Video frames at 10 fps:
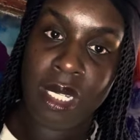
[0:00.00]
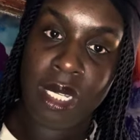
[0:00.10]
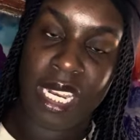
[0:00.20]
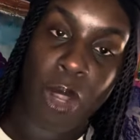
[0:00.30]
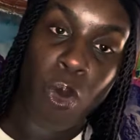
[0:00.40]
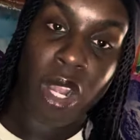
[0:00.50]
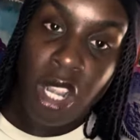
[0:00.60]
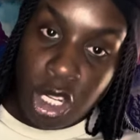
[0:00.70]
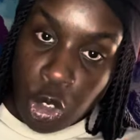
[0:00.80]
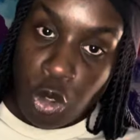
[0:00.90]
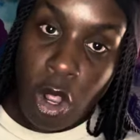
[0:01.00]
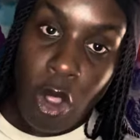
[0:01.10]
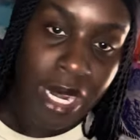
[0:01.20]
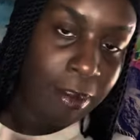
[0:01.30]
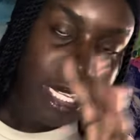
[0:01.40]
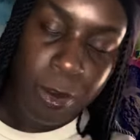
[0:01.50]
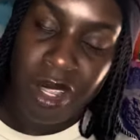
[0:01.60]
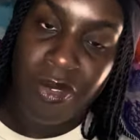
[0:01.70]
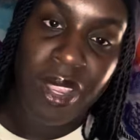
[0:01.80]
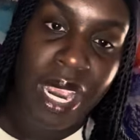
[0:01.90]
They want control, and I'm not
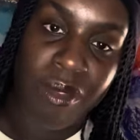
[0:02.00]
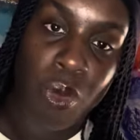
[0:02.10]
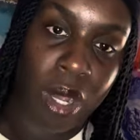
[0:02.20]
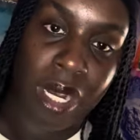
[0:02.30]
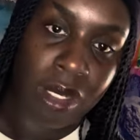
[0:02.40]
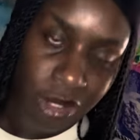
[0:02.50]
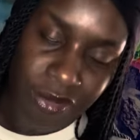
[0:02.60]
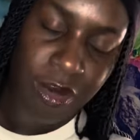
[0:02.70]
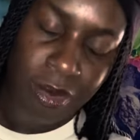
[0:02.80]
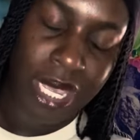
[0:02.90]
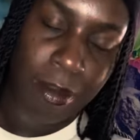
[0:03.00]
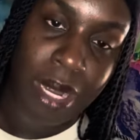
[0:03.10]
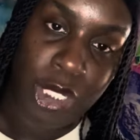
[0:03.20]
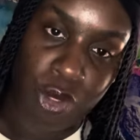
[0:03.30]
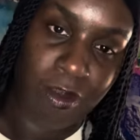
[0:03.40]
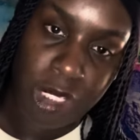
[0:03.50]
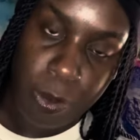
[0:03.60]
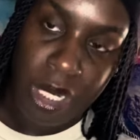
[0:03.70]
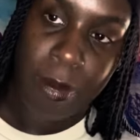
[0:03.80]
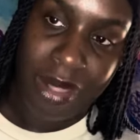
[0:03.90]
speaking for everyone, if you get my drift. I'm just
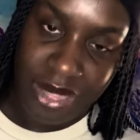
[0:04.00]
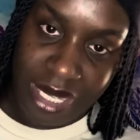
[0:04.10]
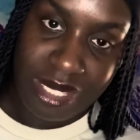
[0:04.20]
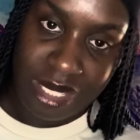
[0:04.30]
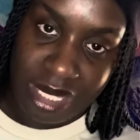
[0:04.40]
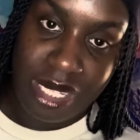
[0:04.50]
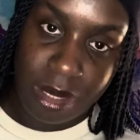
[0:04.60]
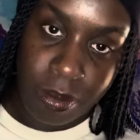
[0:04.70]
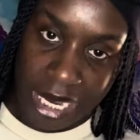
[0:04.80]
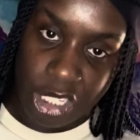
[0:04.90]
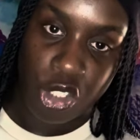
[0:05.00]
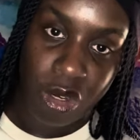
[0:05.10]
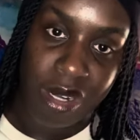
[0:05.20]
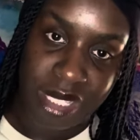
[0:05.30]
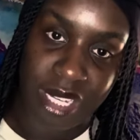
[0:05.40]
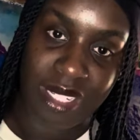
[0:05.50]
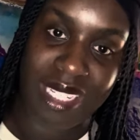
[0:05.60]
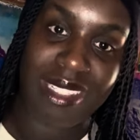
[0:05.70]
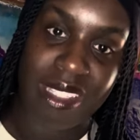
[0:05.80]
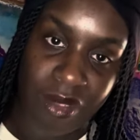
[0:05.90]
speaking about these matriarchs here,
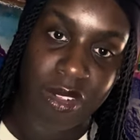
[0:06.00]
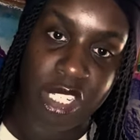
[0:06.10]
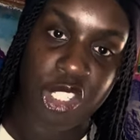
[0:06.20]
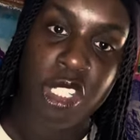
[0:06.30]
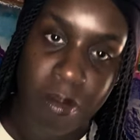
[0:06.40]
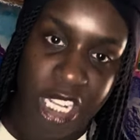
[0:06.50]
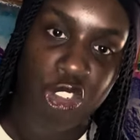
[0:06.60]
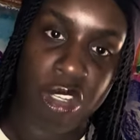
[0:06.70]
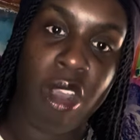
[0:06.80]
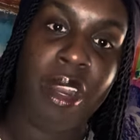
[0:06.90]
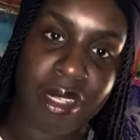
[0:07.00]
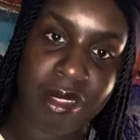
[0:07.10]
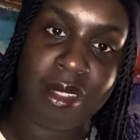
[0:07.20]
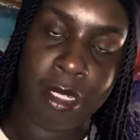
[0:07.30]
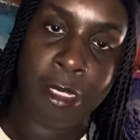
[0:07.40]
these devilish matriarchs.